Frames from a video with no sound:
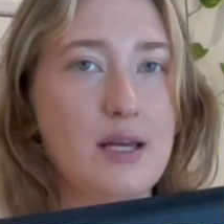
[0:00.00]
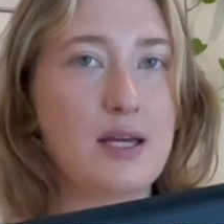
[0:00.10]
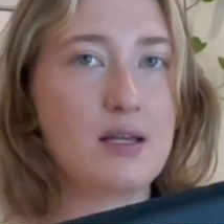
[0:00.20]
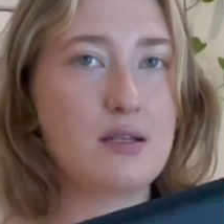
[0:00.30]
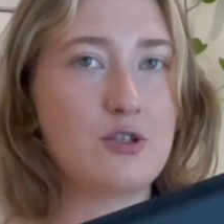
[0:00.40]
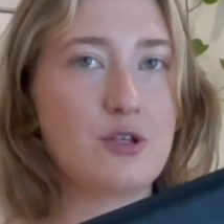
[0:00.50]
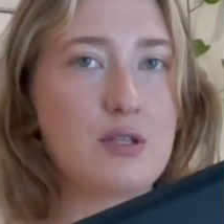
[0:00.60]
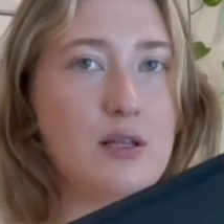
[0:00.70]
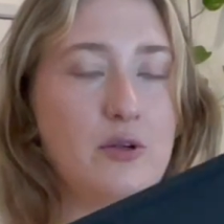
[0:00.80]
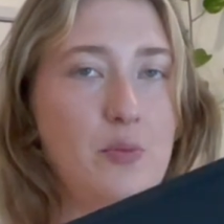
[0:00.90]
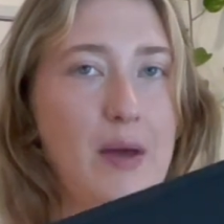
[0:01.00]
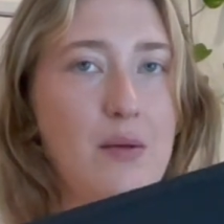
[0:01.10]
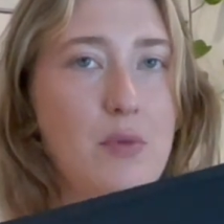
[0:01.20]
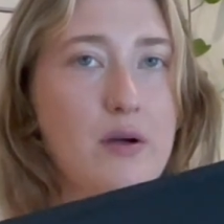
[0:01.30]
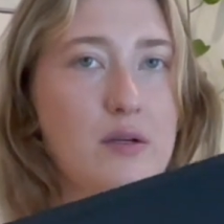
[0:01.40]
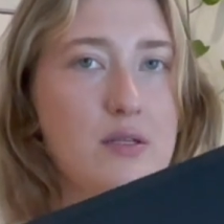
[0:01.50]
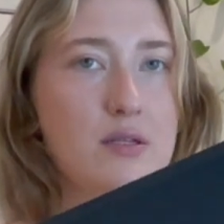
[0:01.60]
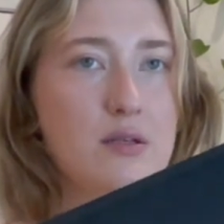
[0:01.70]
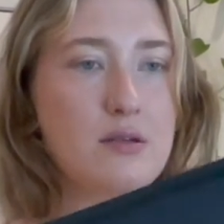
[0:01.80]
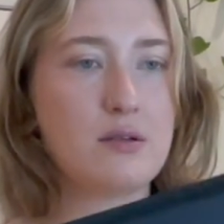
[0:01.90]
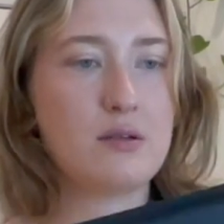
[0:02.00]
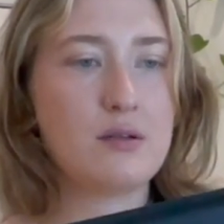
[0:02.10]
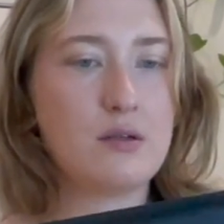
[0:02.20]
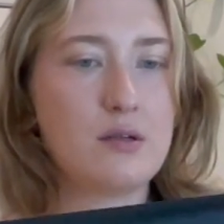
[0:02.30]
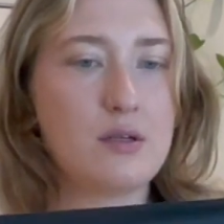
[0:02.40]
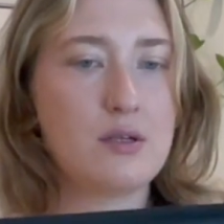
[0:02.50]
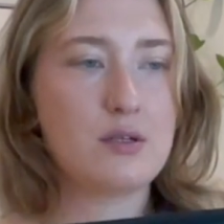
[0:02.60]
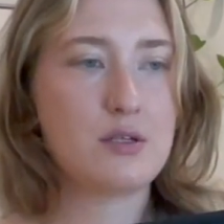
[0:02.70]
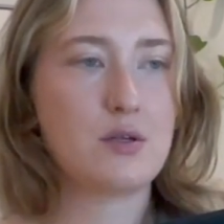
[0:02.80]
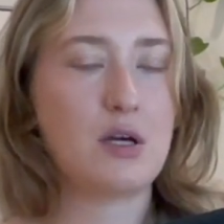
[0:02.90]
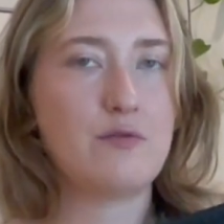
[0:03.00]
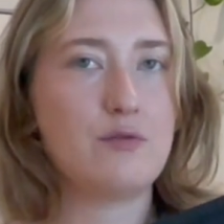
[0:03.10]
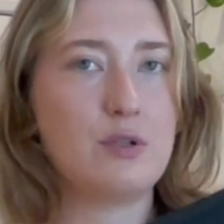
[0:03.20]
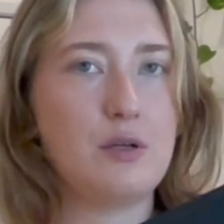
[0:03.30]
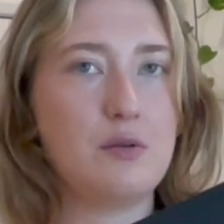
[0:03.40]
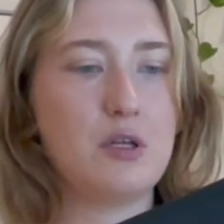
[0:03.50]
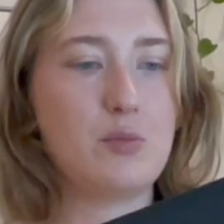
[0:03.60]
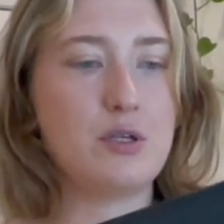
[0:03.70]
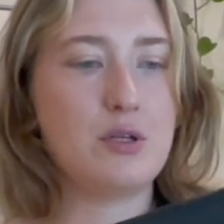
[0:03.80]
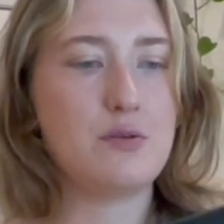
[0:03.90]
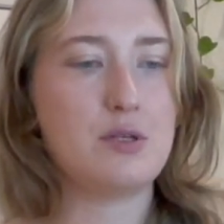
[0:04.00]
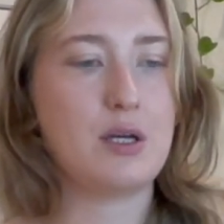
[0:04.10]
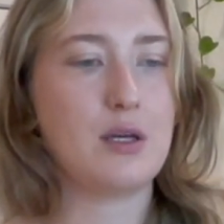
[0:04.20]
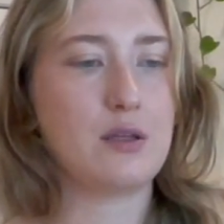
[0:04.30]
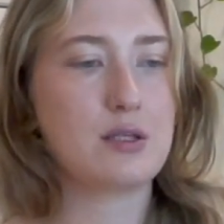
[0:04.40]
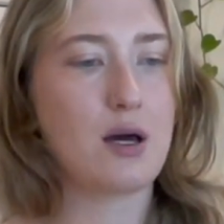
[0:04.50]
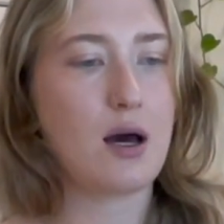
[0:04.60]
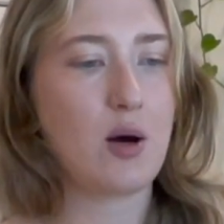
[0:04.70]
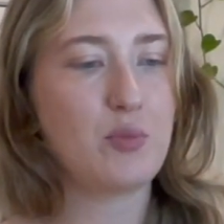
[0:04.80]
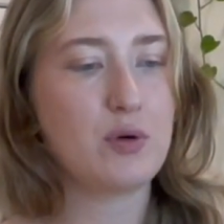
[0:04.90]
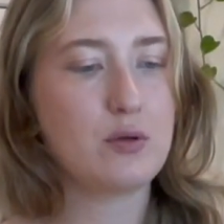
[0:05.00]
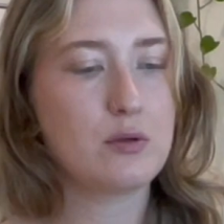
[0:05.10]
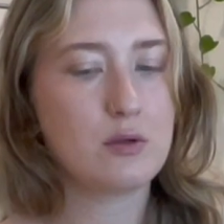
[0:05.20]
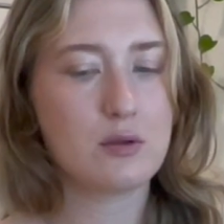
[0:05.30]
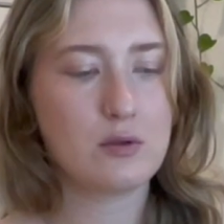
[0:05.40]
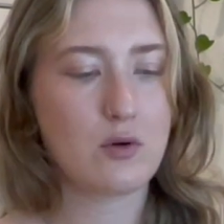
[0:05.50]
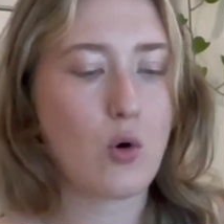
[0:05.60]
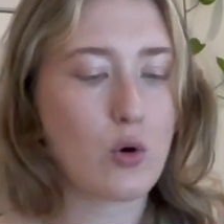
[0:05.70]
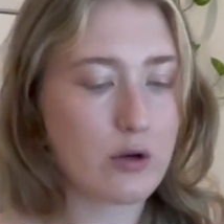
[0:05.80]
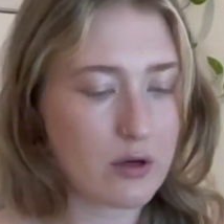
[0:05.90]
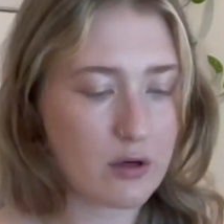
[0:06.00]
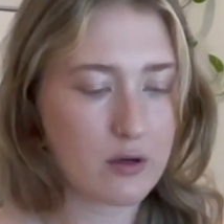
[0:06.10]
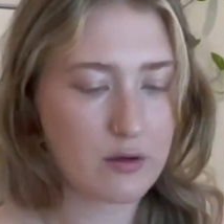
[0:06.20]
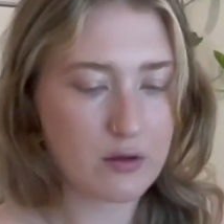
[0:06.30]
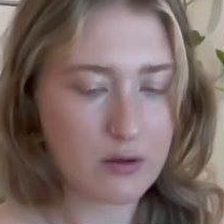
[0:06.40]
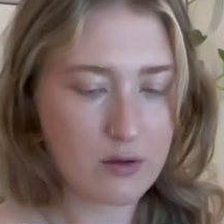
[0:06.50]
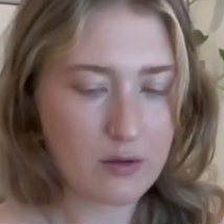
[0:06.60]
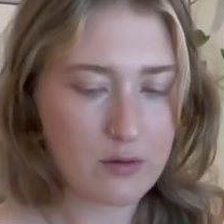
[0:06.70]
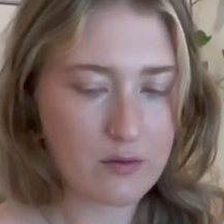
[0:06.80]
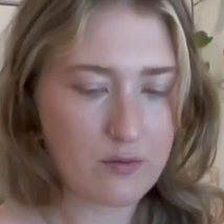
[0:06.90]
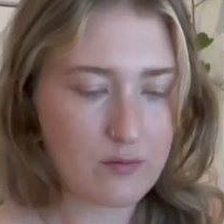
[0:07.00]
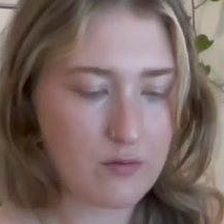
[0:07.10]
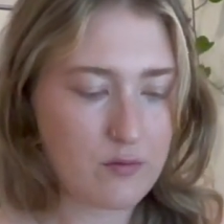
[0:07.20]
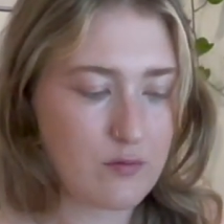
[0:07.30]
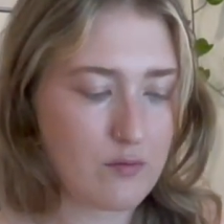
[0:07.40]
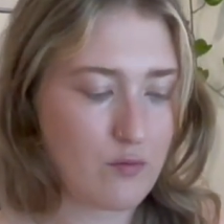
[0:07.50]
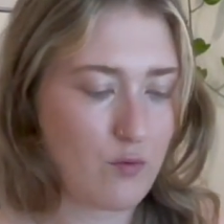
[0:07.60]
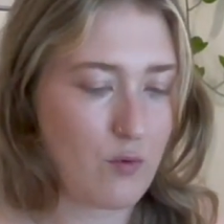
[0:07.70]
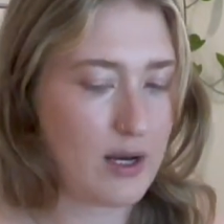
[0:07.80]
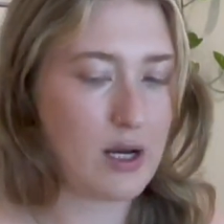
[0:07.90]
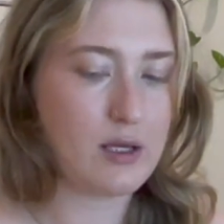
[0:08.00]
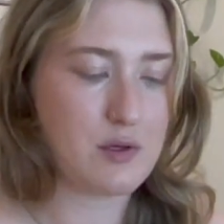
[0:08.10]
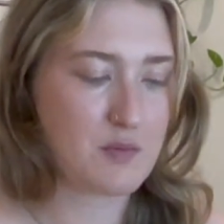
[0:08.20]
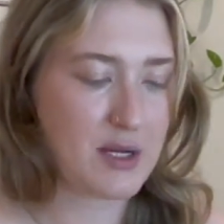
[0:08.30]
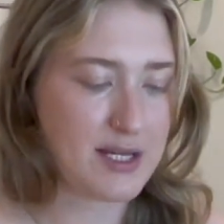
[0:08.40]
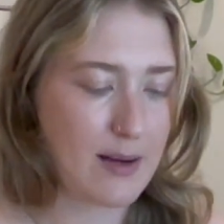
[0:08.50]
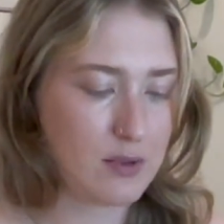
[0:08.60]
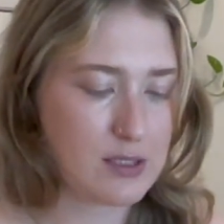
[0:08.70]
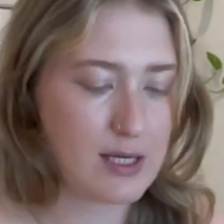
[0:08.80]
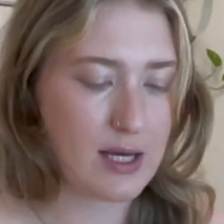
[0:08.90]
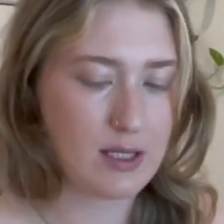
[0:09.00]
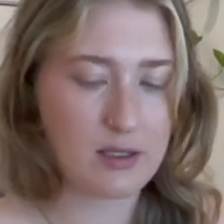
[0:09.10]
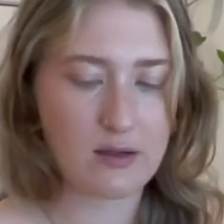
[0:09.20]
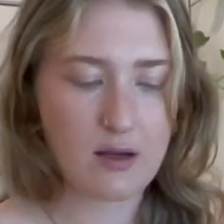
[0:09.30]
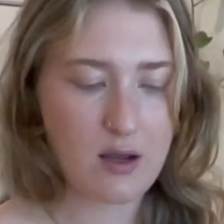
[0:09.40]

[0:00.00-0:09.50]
it, just the little pen marks. So I've really only been using the top corner when I use my tablet to edit.